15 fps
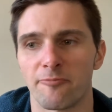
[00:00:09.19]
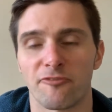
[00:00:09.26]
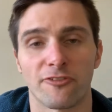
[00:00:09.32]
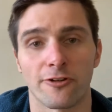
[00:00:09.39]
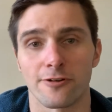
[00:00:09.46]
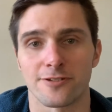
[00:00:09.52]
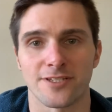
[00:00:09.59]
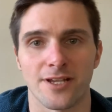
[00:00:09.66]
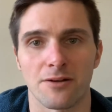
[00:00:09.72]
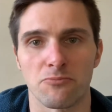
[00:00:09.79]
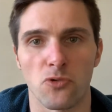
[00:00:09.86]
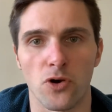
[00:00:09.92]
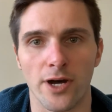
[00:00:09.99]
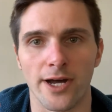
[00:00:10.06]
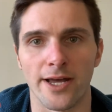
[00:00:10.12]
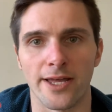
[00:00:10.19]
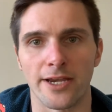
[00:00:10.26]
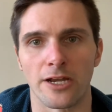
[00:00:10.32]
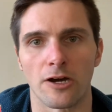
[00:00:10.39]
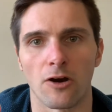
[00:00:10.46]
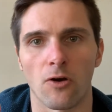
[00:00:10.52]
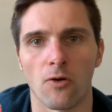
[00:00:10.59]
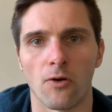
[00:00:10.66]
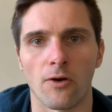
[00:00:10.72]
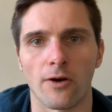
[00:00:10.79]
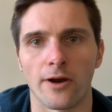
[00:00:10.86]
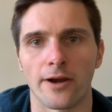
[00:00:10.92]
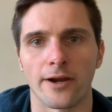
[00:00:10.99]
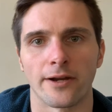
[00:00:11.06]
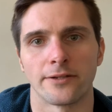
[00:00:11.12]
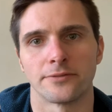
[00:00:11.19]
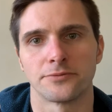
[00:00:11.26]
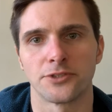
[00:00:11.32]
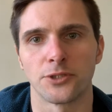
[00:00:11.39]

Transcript: for someone or